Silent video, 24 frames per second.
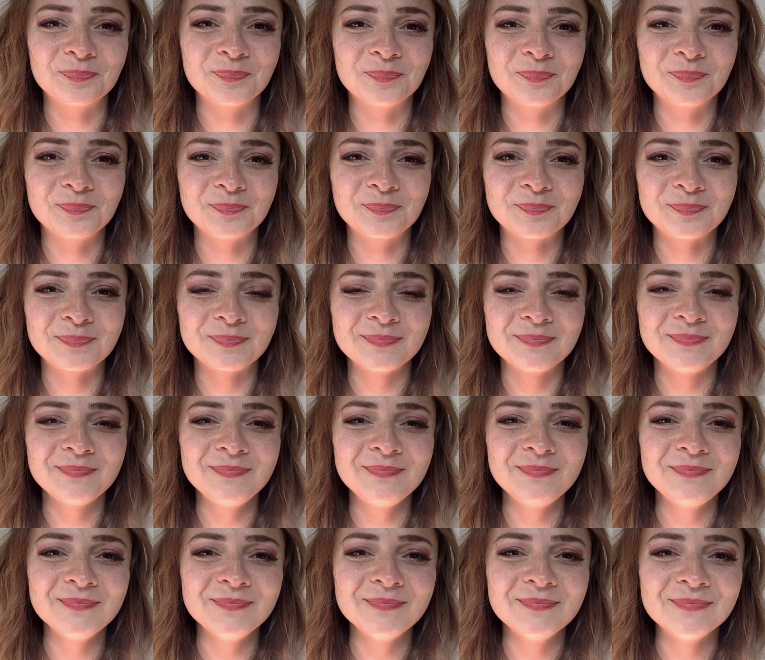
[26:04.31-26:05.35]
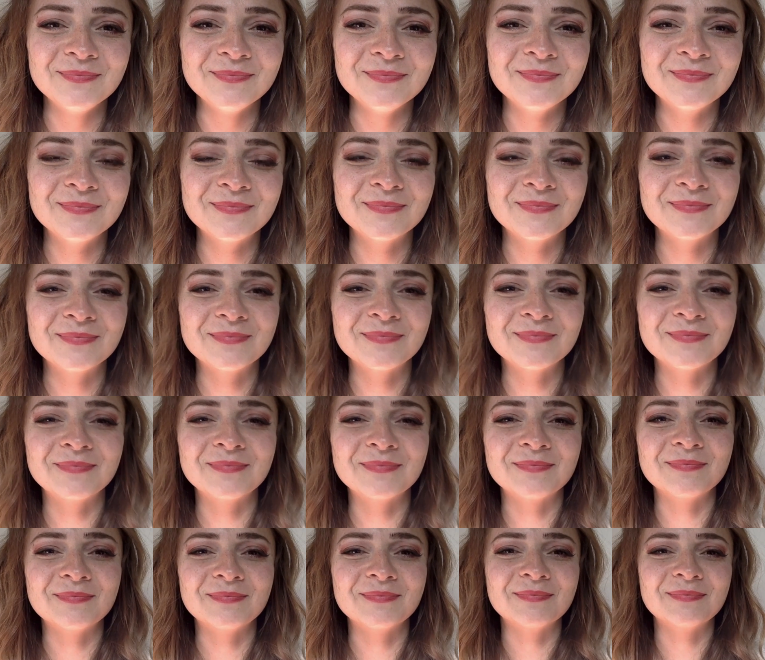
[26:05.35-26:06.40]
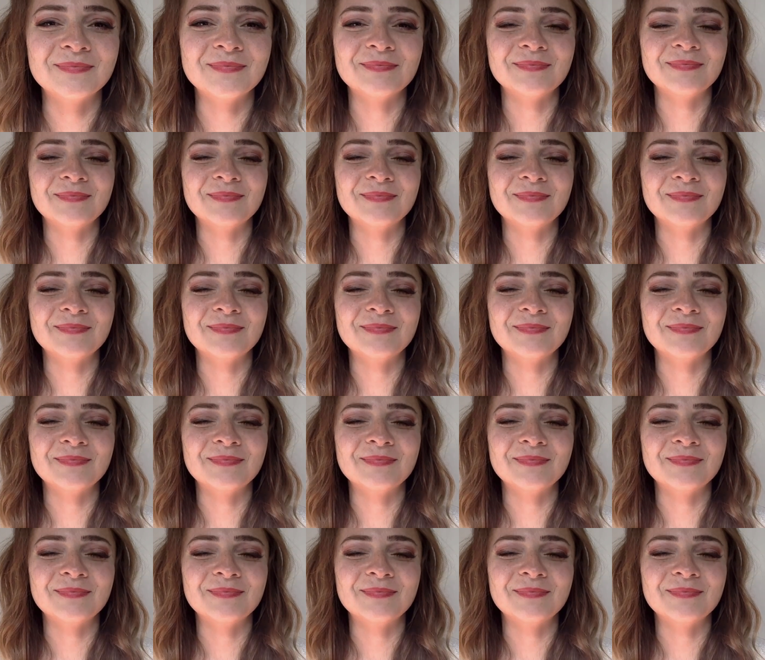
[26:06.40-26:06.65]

Nothing is said.